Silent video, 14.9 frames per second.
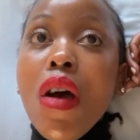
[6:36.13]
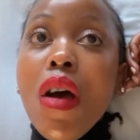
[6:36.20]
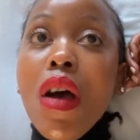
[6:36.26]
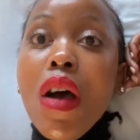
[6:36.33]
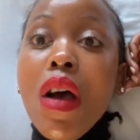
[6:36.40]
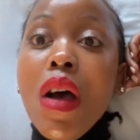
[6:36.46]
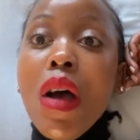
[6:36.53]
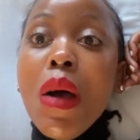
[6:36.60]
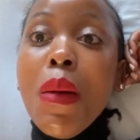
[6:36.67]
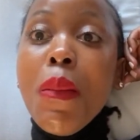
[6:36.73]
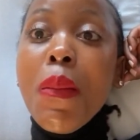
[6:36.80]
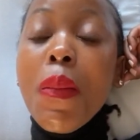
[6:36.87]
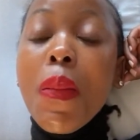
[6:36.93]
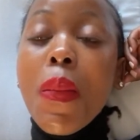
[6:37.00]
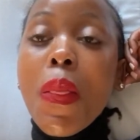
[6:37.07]

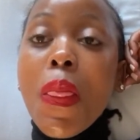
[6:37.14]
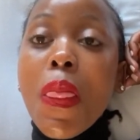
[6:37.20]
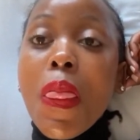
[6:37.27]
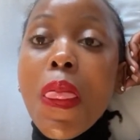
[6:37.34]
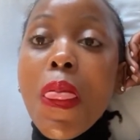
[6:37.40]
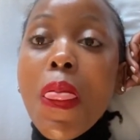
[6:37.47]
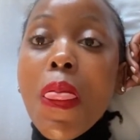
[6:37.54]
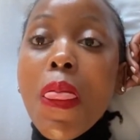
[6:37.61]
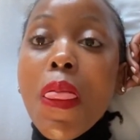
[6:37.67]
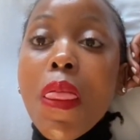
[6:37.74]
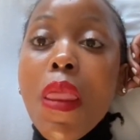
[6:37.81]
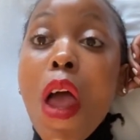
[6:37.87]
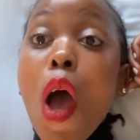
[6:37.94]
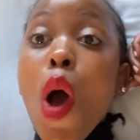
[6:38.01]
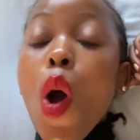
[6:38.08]
um,
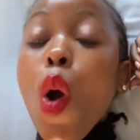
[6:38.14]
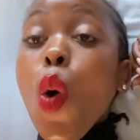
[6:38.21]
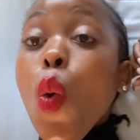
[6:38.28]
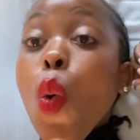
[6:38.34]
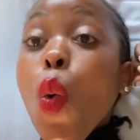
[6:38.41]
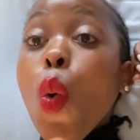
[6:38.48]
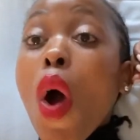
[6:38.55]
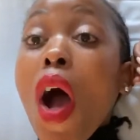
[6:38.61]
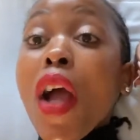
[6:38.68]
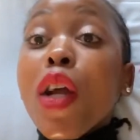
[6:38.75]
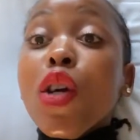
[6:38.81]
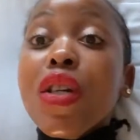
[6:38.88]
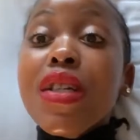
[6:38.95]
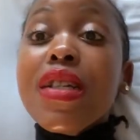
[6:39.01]
oh i got a